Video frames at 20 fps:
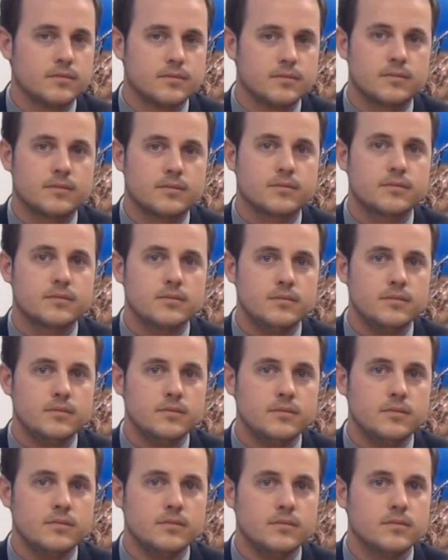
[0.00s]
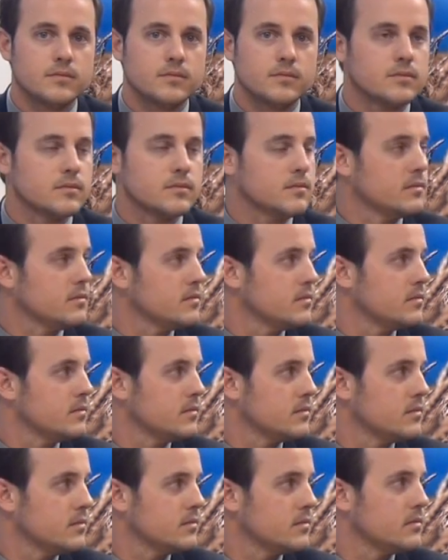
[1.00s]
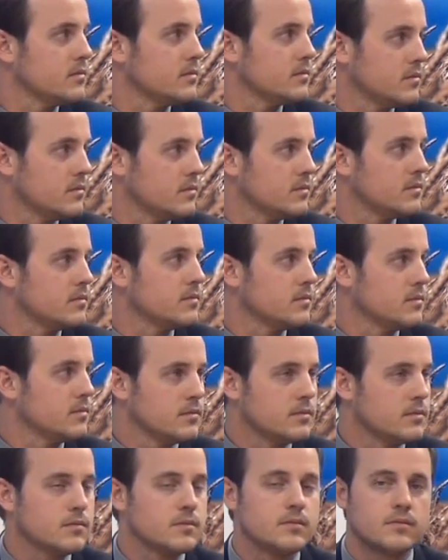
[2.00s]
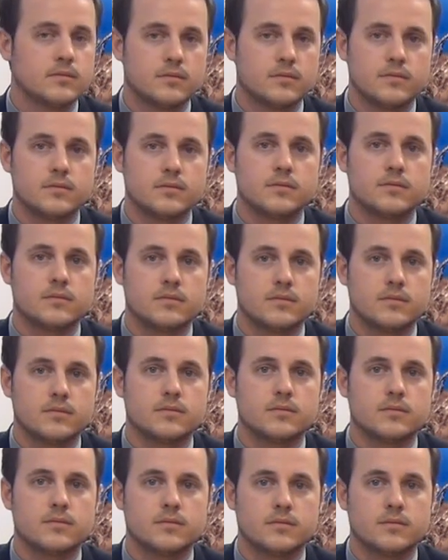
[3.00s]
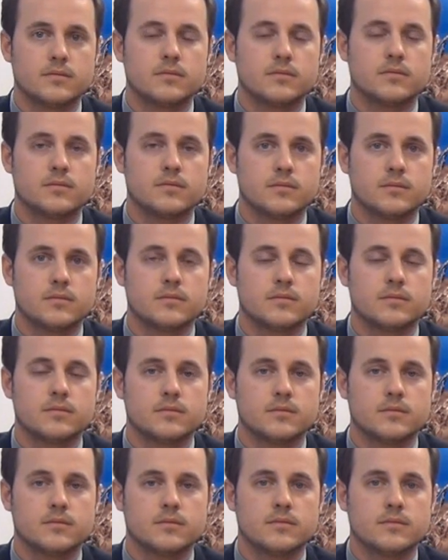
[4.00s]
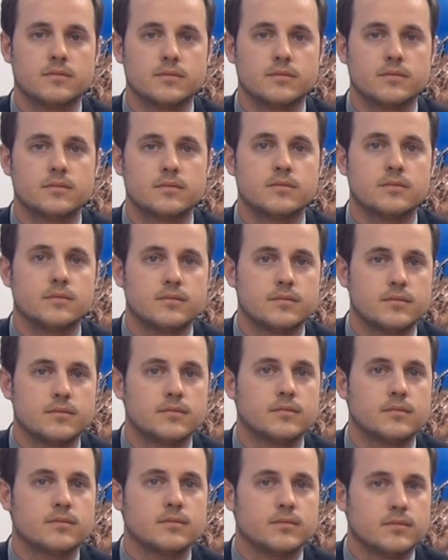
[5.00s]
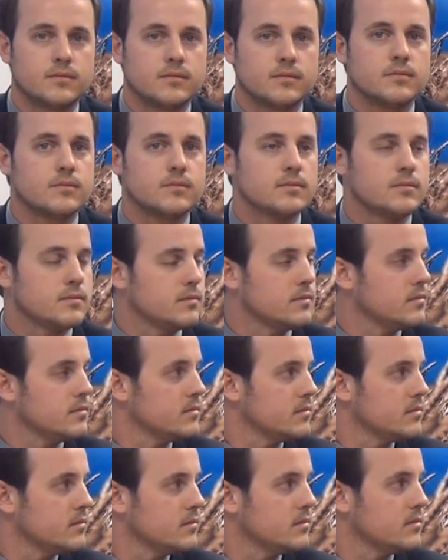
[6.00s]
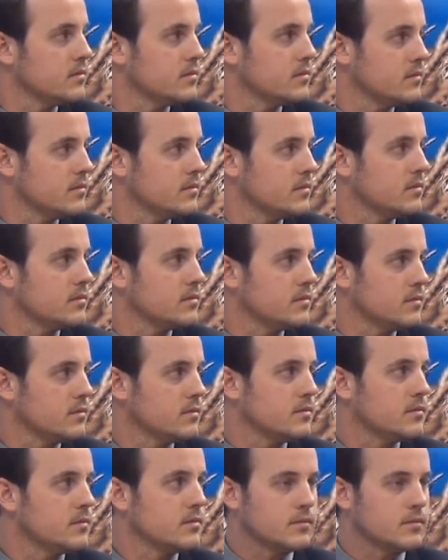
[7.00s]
(not speaking)